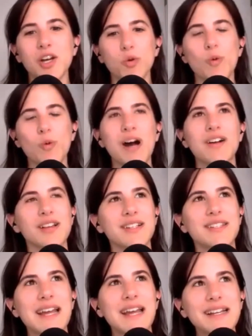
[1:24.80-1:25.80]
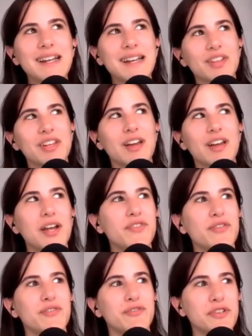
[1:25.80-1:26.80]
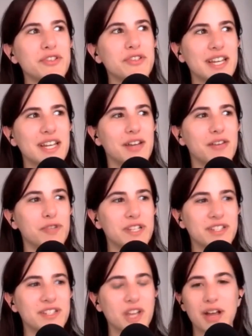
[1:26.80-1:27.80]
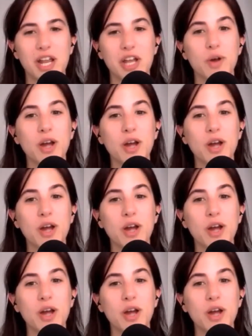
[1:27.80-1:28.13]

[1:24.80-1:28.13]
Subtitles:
Well, a day in the life of a RUSI research fellow,